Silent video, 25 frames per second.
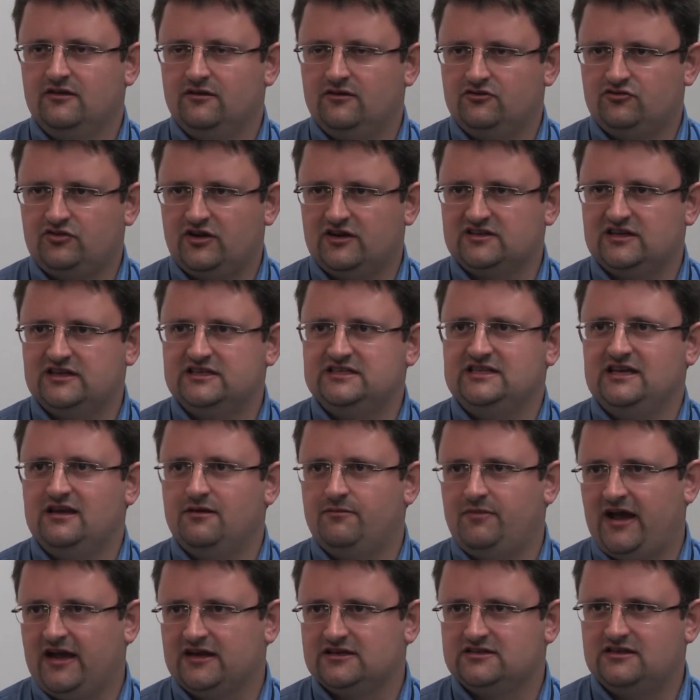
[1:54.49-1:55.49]
and translating
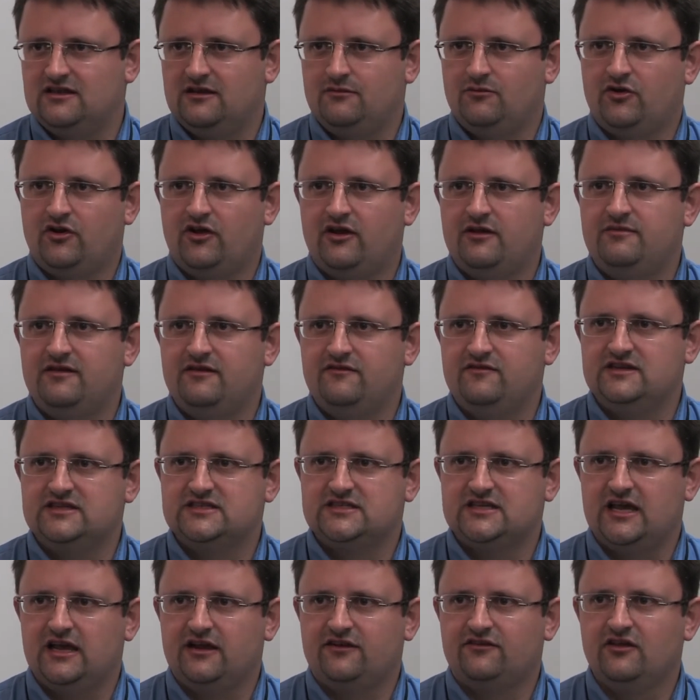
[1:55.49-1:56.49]
it back to them on I P v
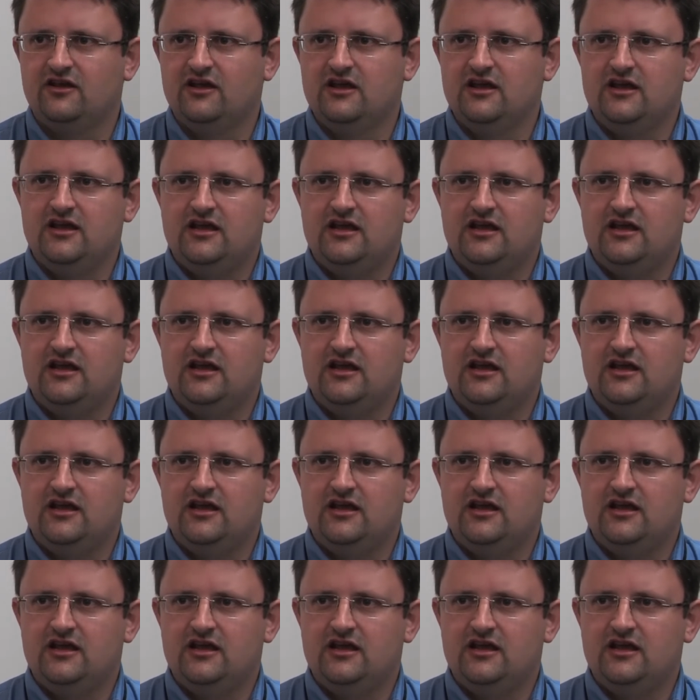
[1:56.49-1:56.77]
six.